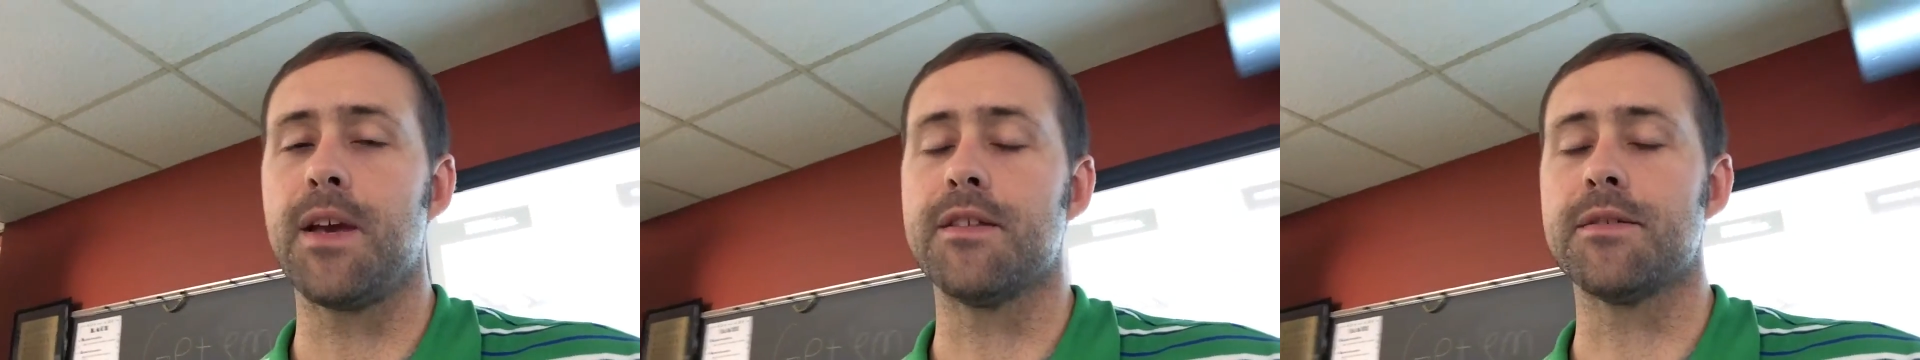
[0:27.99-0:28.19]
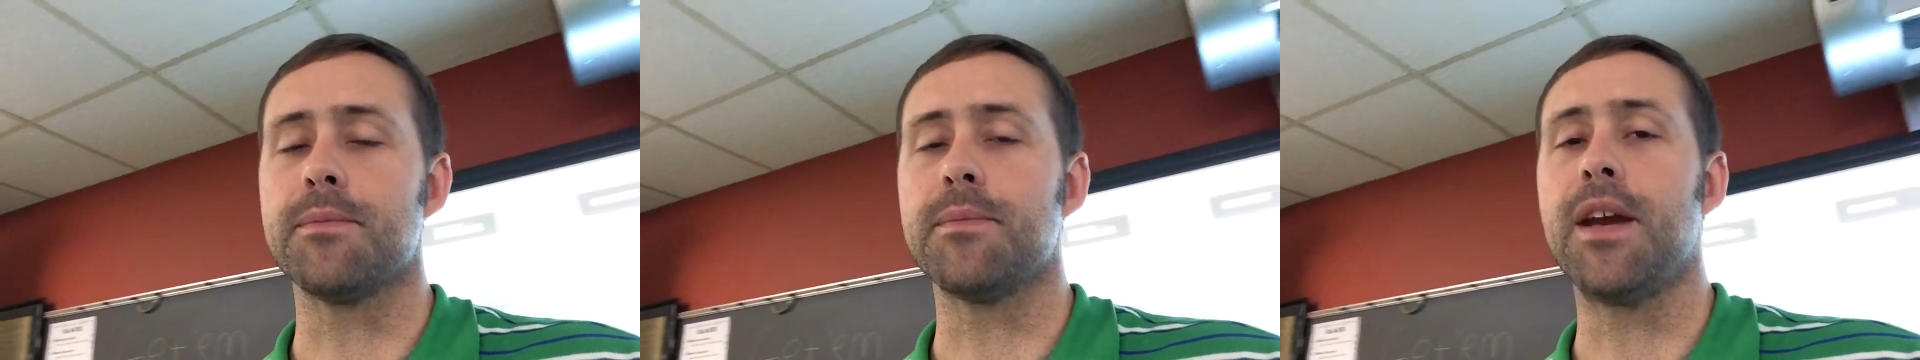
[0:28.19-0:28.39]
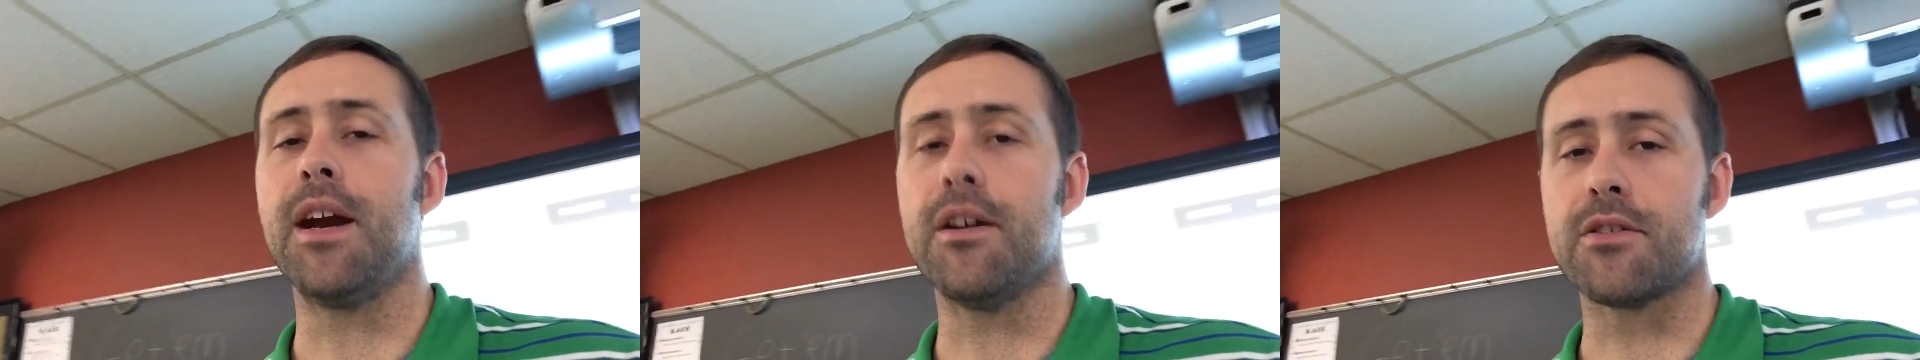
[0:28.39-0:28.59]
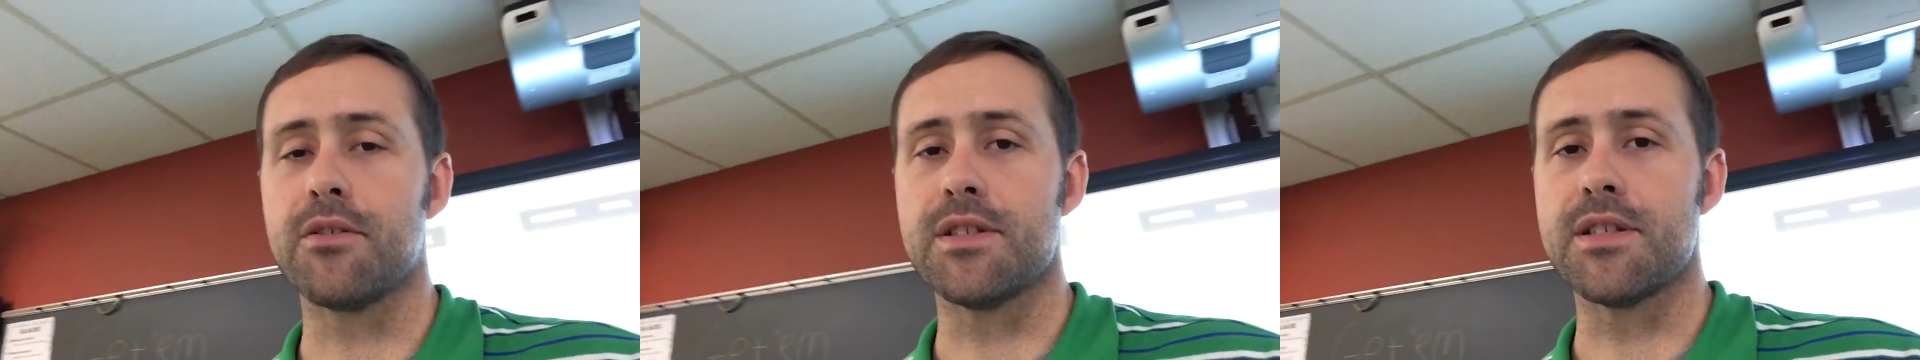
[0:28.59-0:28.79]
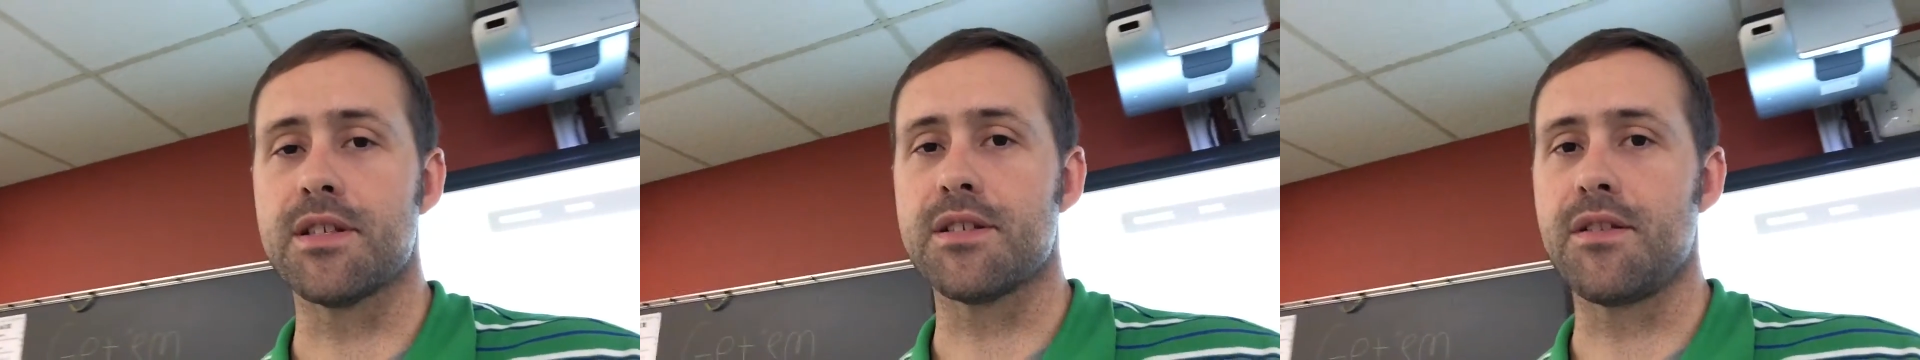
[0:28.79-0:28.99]
some
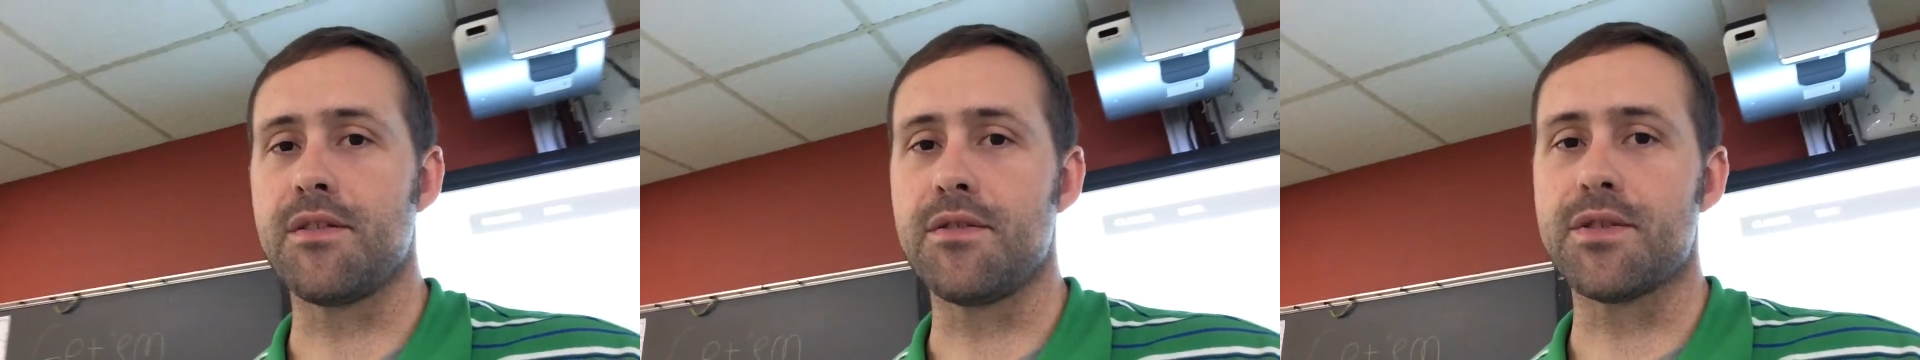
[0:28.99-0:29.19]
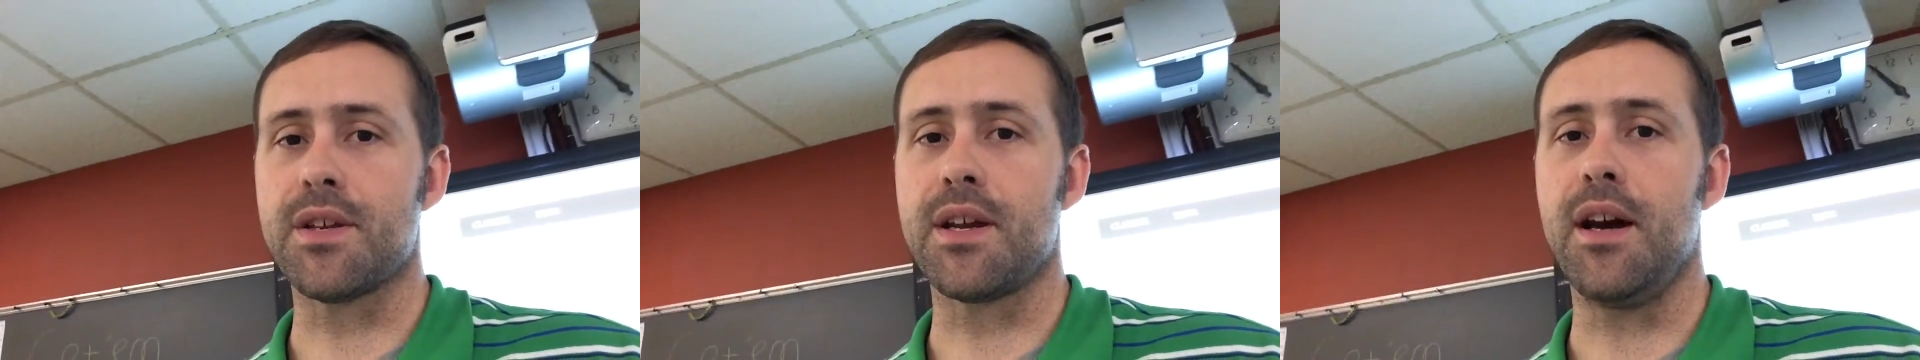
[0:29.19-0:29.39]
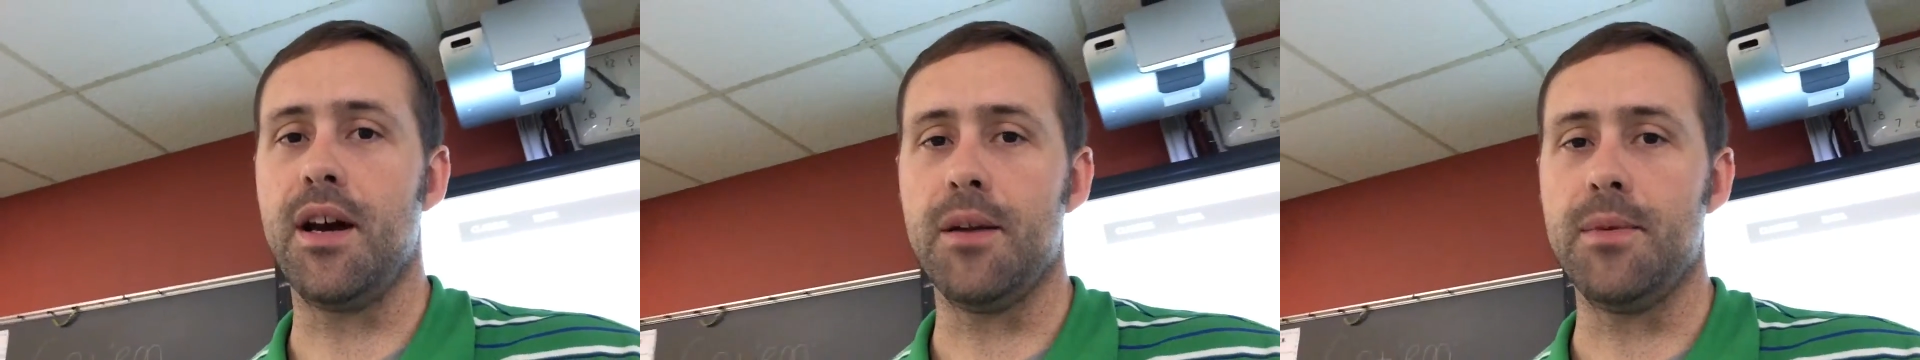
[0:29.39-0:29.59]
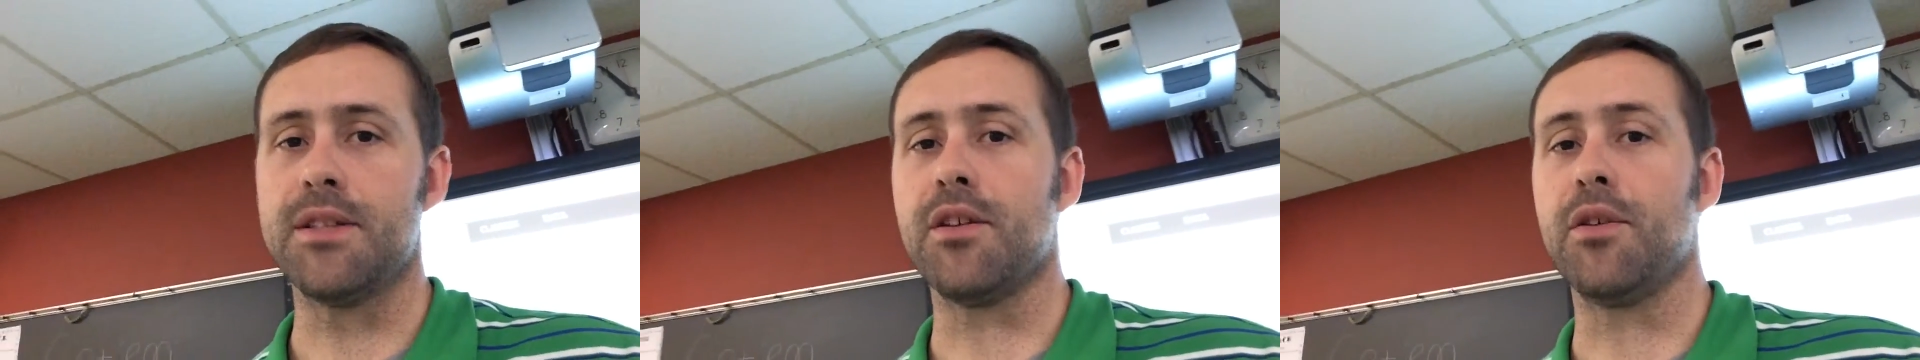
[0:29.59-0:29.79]
characteristics of those economies,